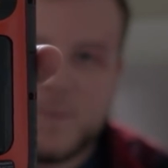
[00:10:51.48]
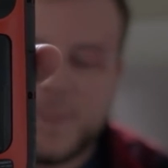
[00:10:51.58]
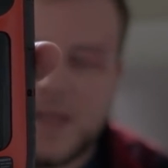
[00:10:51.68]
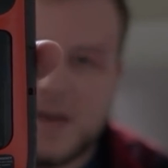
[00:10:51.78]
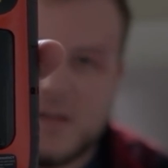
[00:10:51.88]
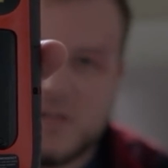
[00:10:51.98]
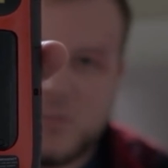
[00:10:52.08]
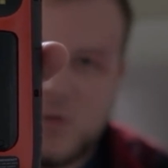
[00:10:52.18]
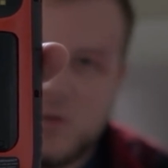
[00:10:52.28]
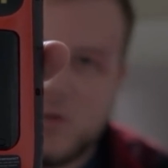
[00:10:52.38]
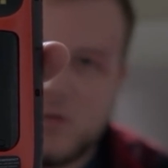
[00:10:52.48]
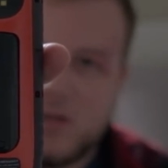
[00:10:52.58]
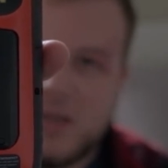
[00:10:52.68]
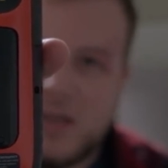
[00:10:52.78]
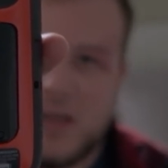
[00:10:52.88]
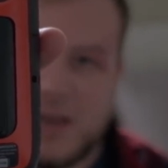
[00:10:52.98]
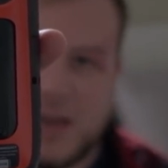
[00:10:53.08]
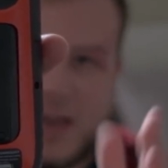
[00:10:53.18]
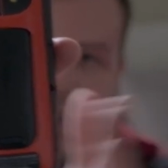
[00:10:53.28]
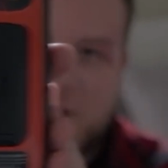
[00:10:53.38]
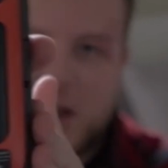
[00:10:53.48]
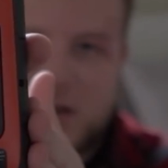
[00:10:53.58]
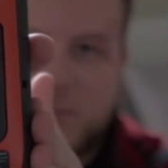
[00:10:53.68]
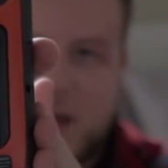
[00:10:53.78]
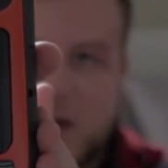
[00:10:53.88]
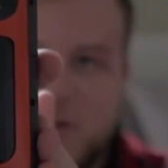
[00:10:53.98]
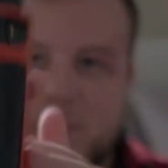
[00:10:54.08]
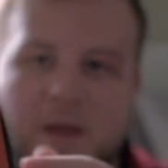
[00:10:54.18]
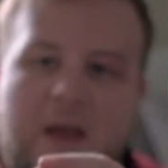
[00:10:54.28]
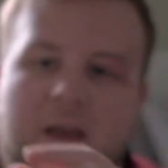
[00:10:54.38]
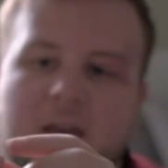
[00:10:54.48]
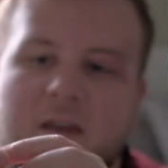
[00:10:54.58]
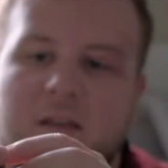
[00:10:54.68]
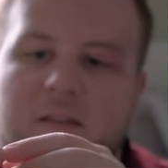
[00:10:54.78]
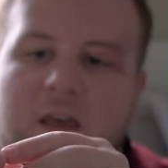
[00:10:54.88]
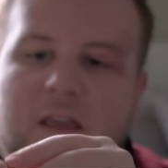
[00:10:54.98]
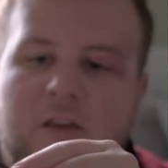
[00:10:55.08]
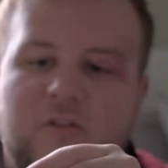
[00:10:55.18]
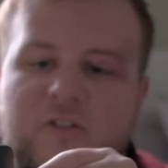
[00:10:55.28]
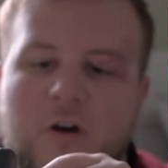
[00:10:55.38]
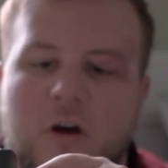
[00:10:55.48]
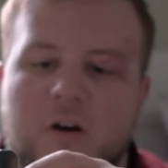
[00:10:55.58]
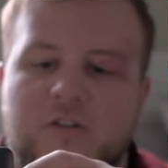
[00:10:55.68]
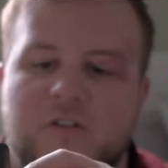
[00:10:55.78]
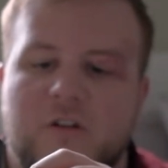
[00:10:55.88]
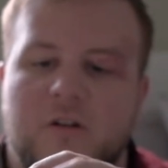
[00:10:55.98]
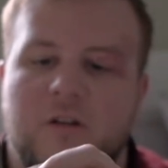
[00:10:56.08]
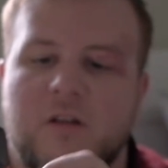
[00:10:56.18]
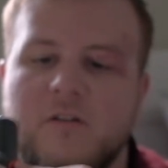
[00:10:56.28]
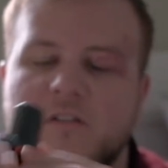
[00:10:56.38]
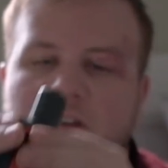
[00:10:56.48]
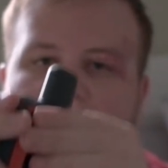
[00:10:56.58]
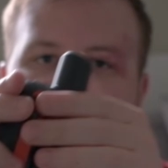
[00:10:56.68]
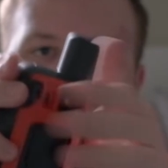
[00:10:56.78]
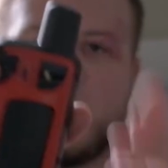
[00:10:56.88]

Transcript: It is purely an integrated battery pack that you charge using this